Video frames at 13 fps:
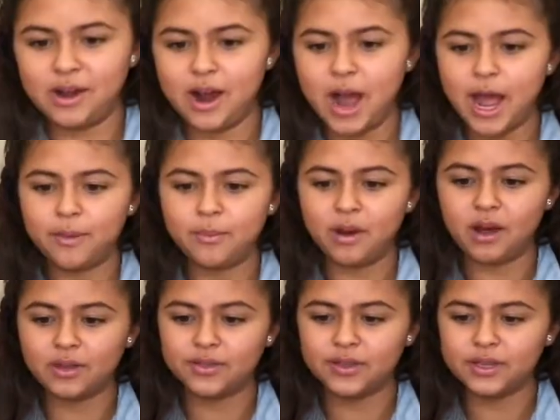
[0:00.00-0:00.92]
I
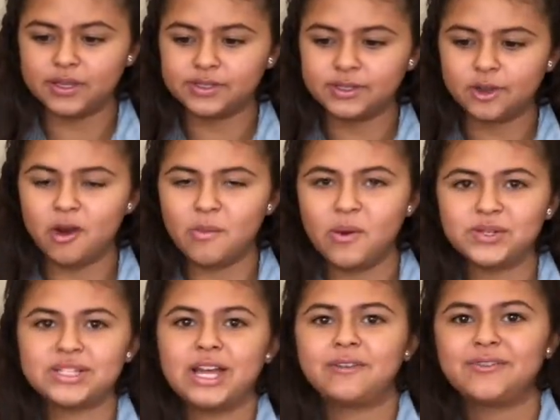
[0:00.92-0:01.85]
bought this
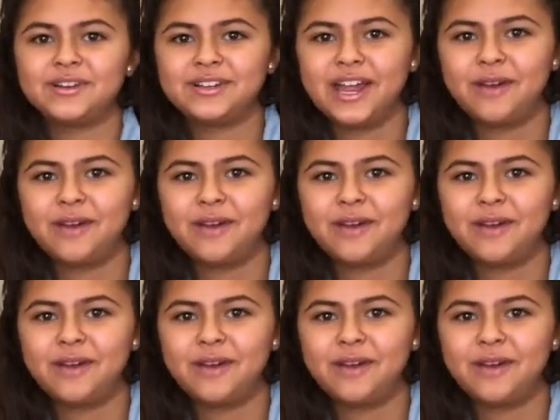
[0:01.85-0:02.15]
almost every day